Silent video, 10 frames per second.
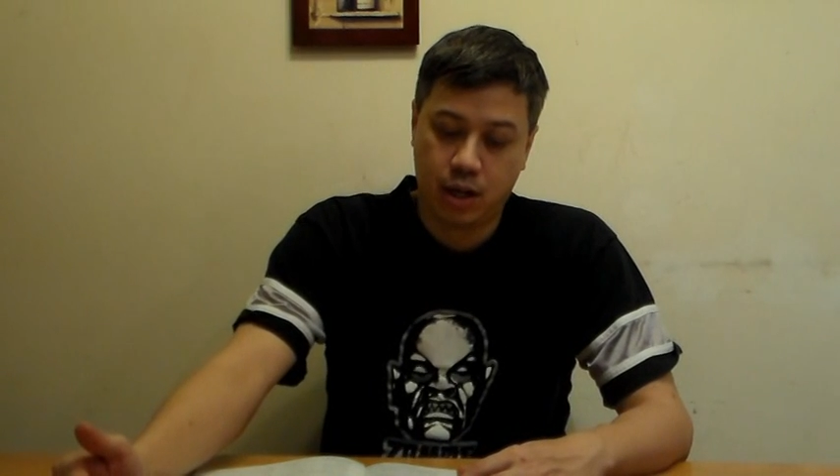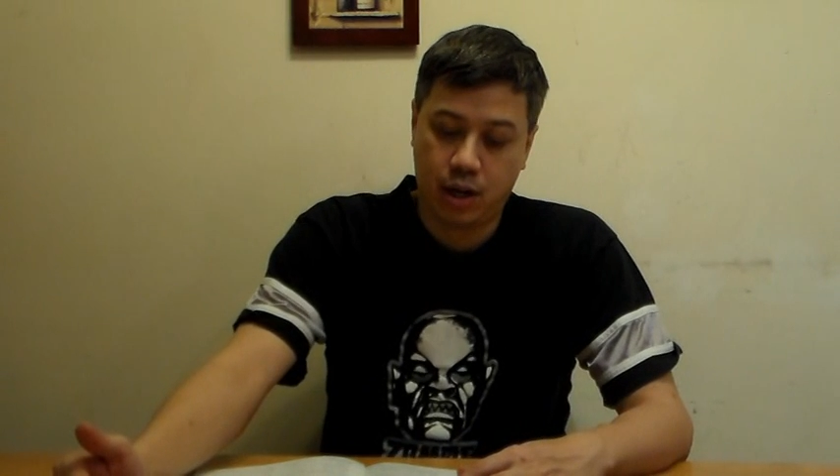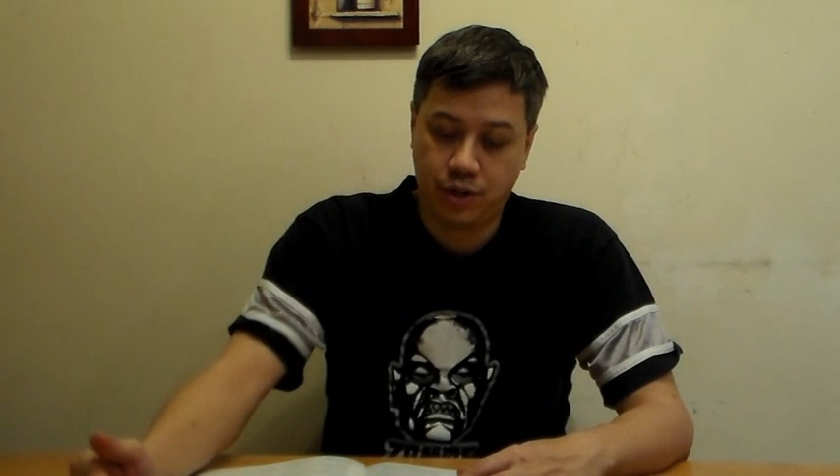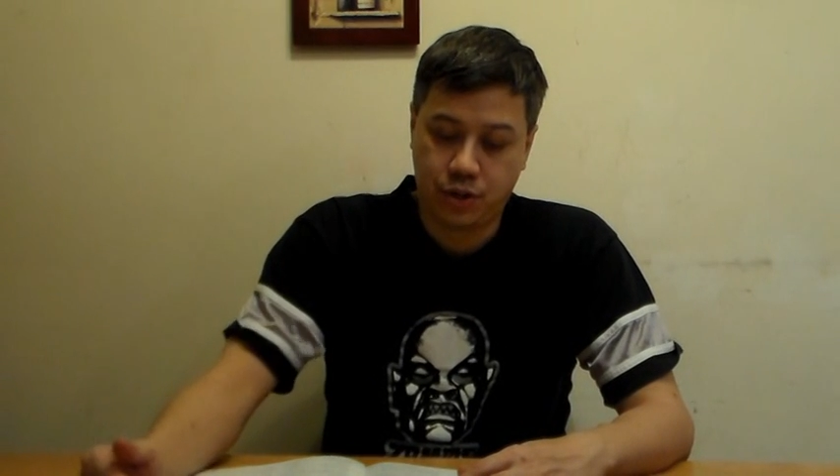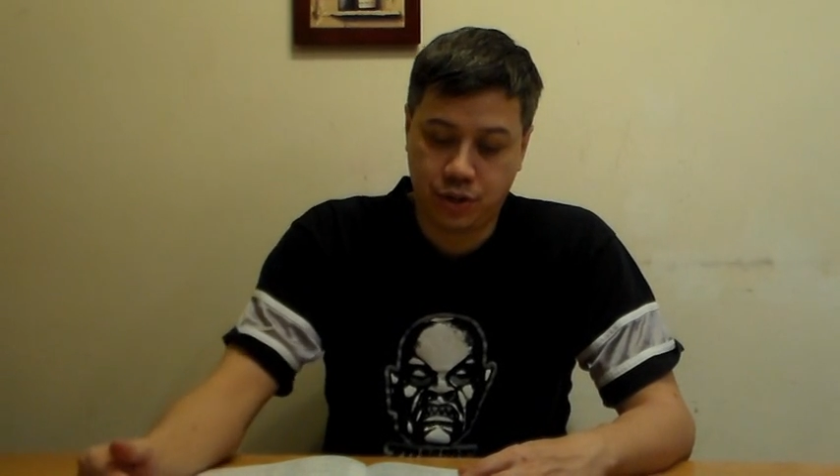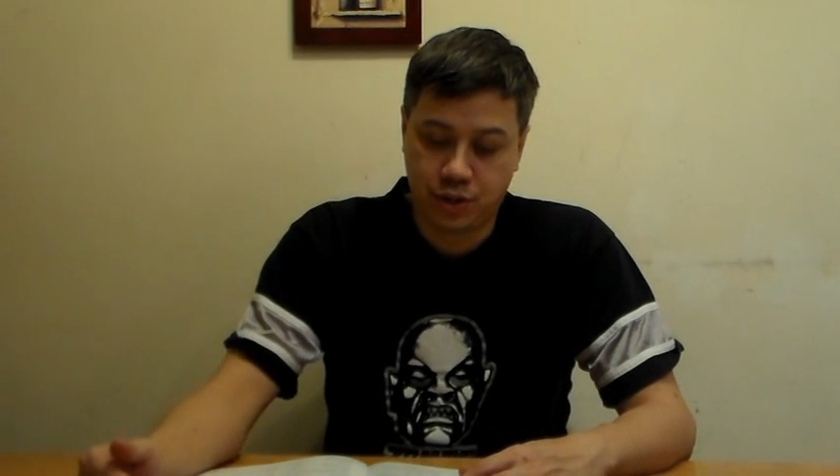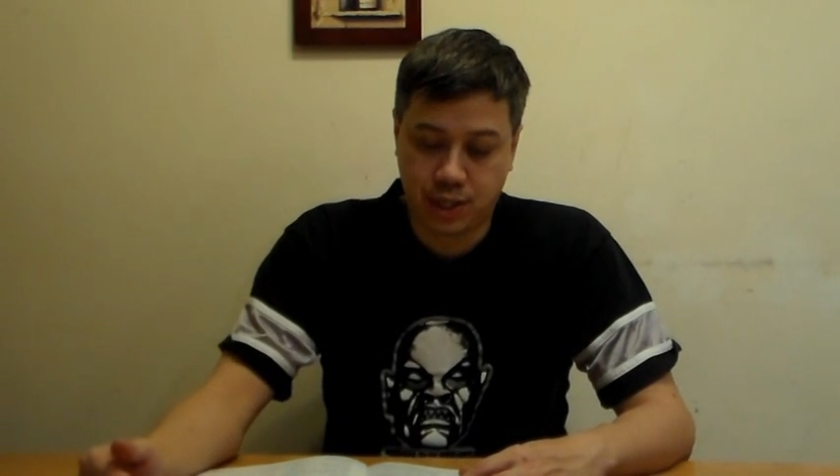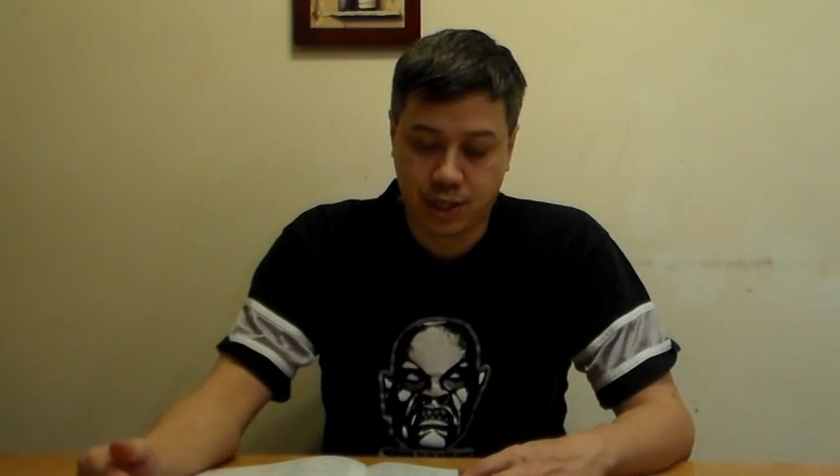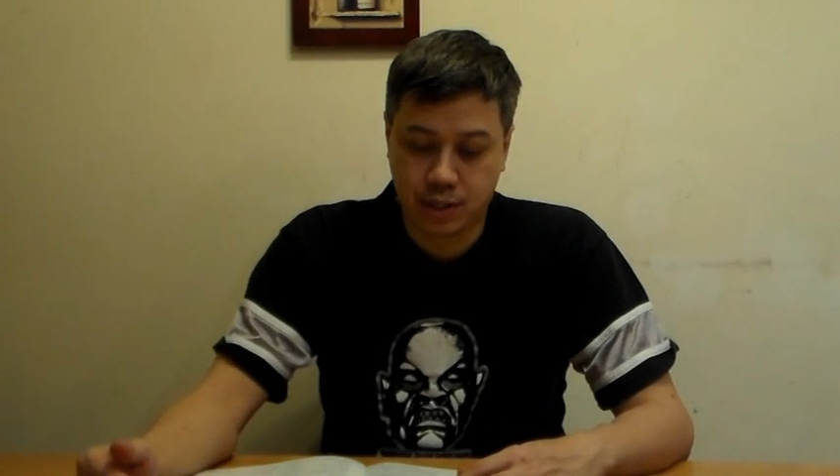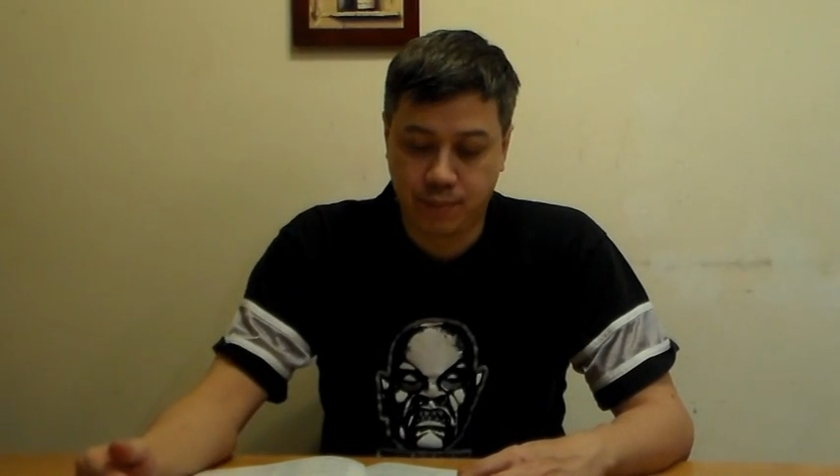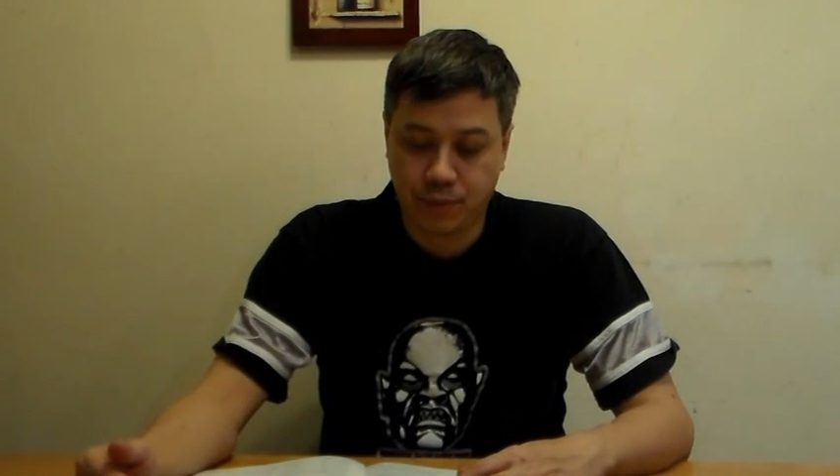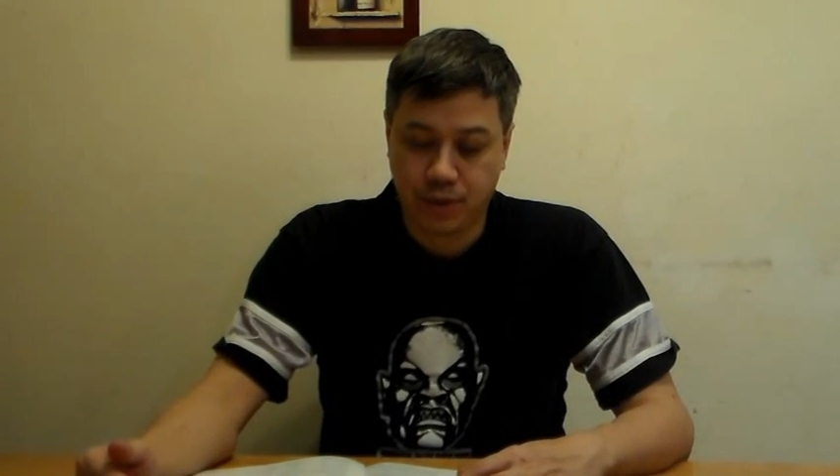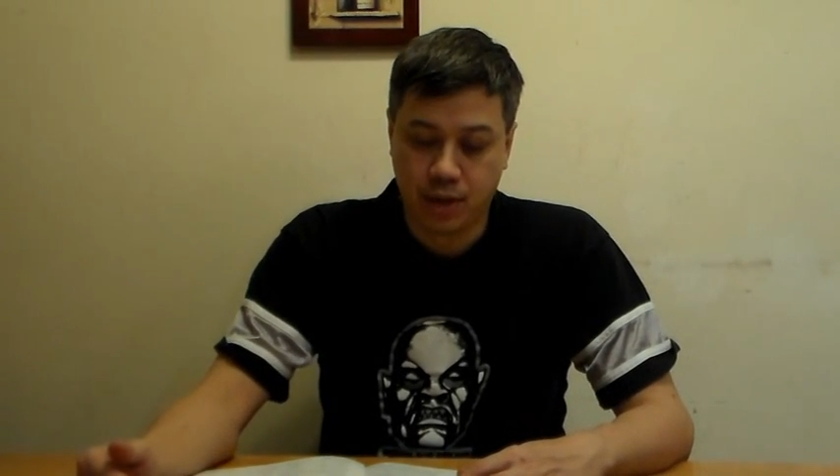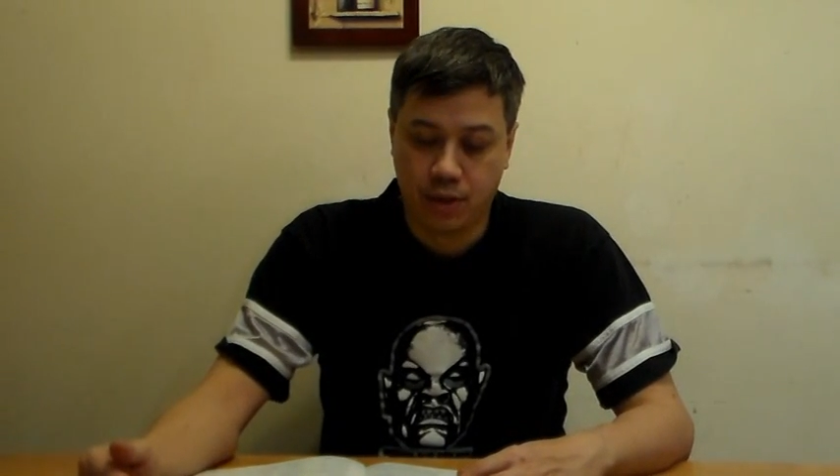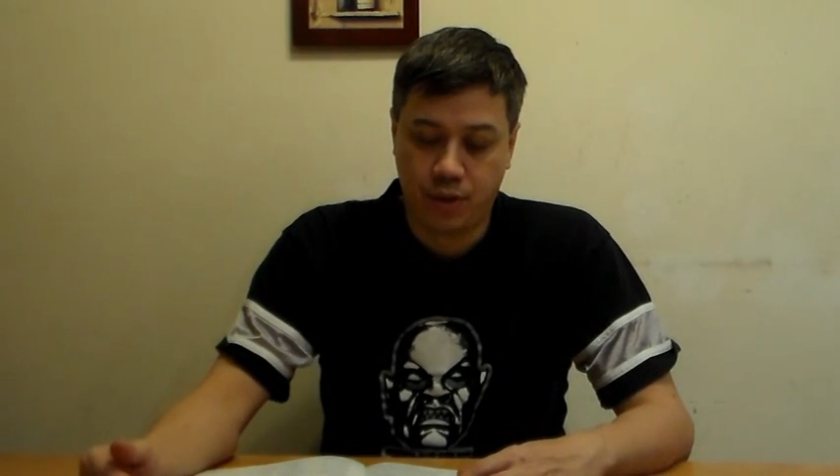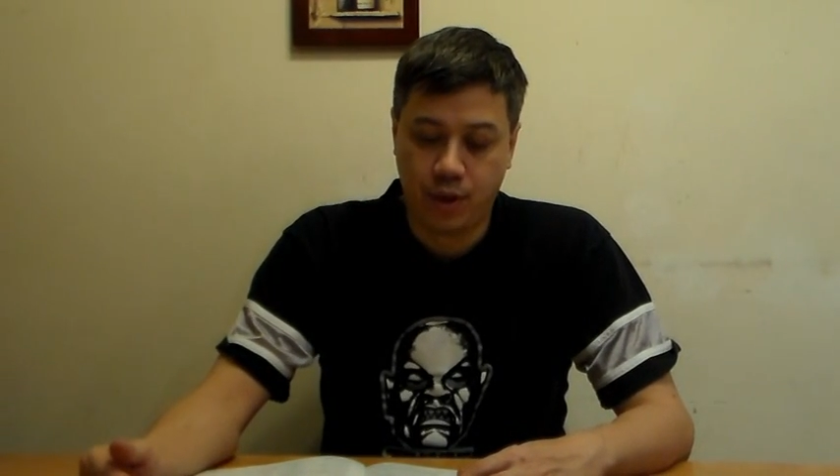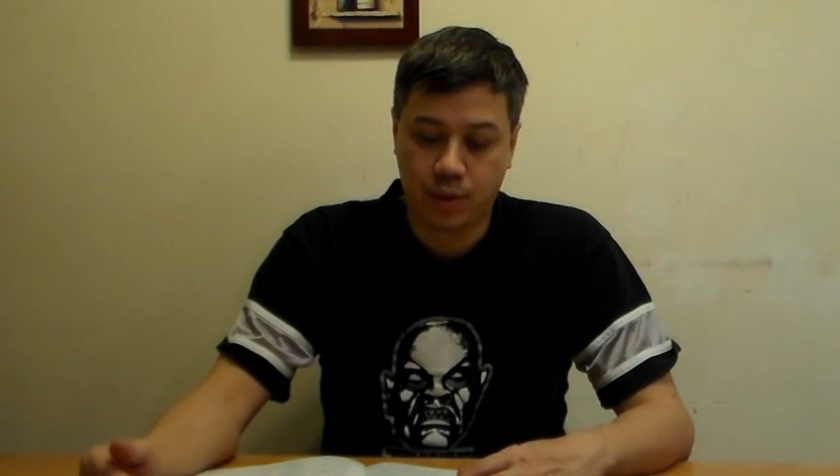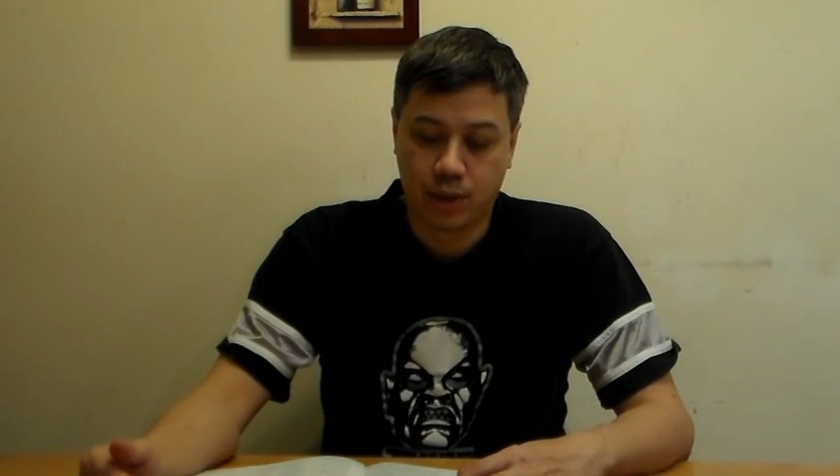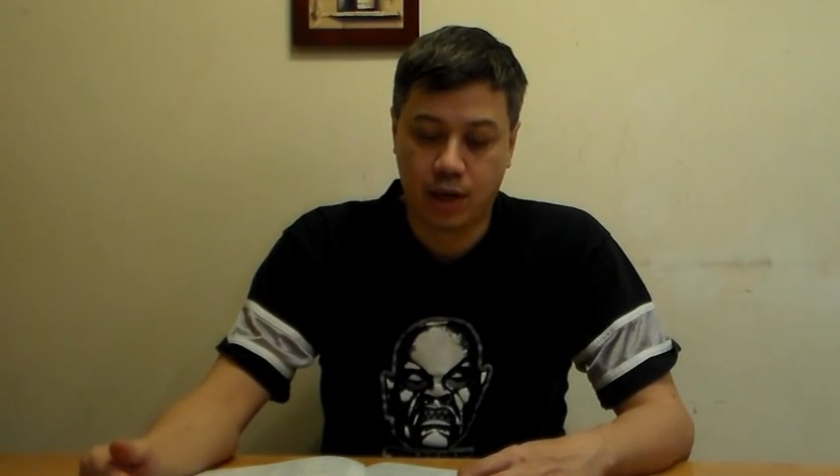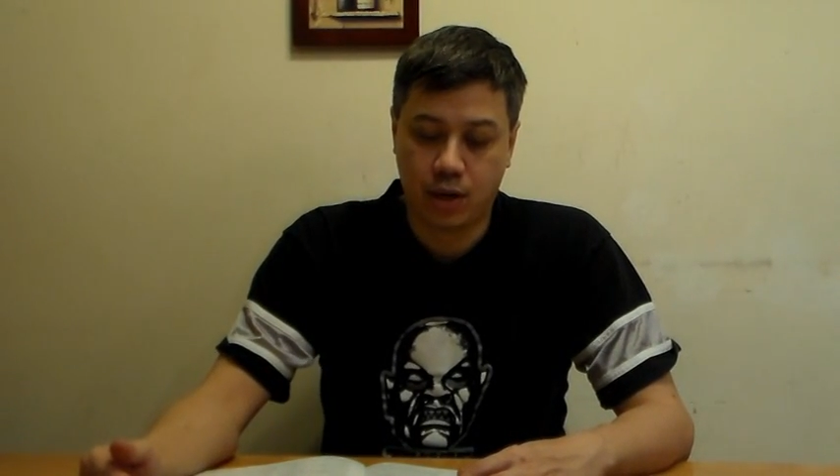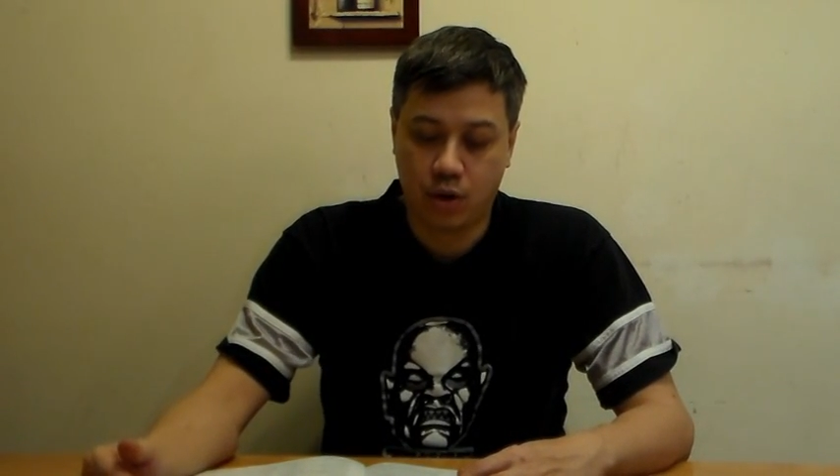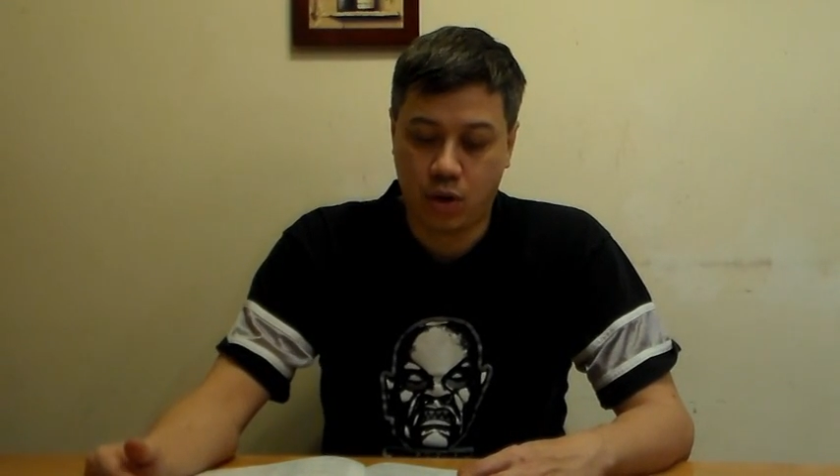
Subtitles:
And on turn 6, they will get